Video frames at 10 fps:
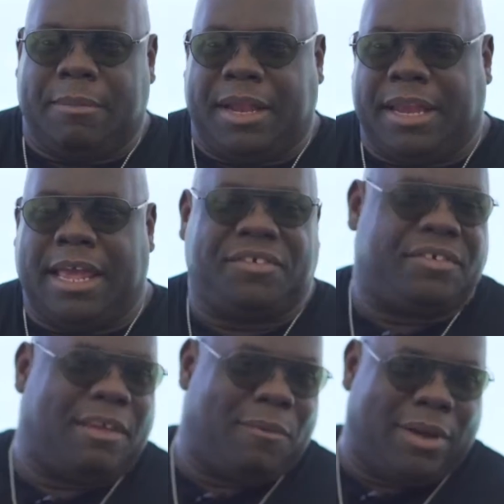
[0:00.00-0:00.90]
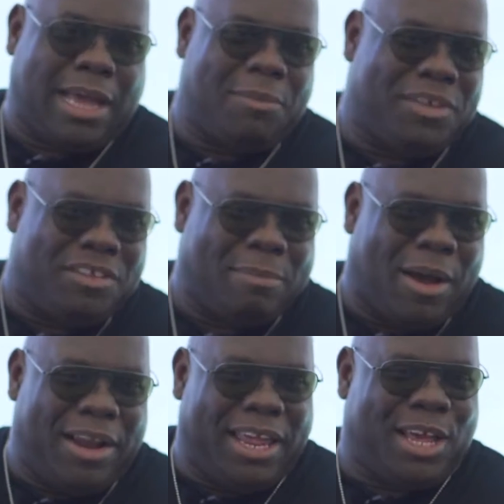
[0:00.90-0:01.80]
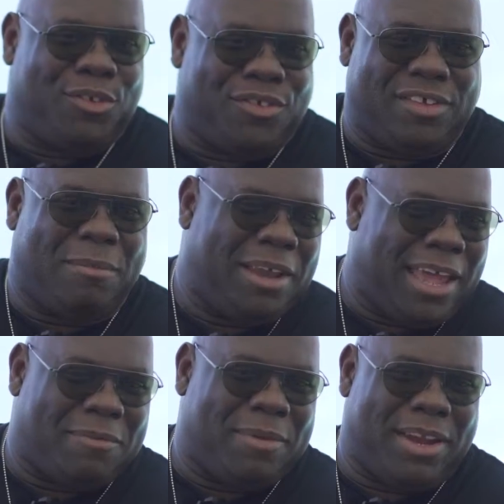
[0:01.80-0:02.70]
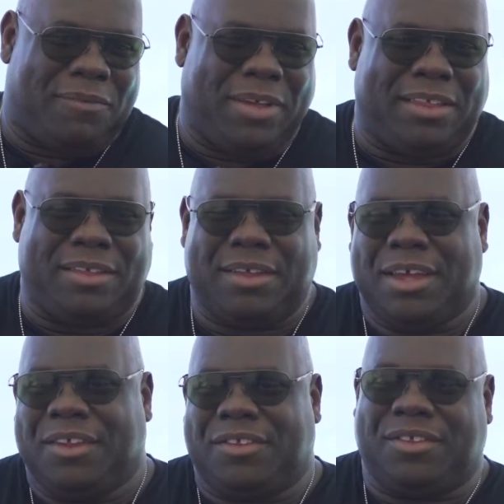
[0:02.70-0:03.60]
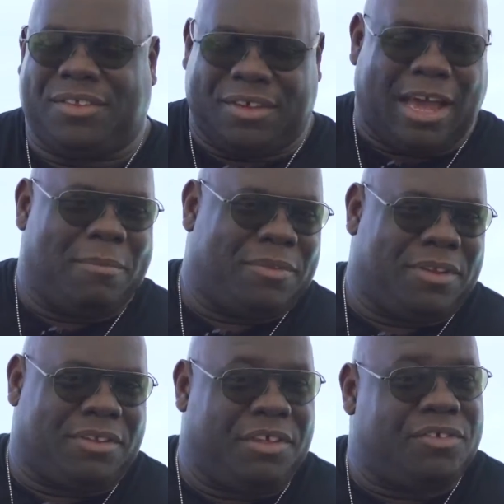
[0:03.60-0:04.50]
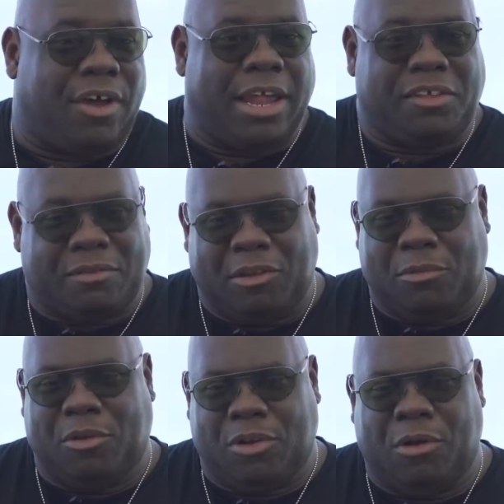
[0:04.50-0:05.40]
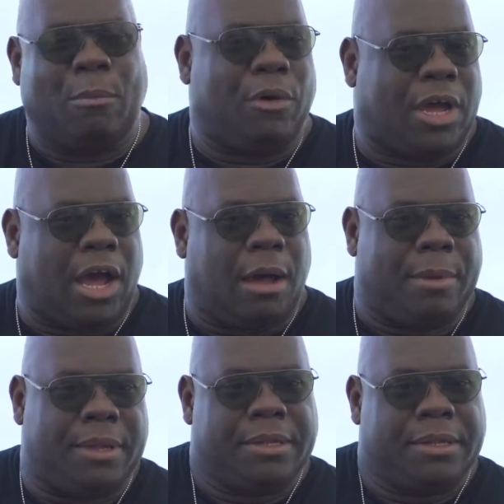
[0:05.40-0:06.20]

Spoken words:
mean, yes, everyone comes into Bali and goes to Seminyak, but I think to come to this side, it's a lot more calmer.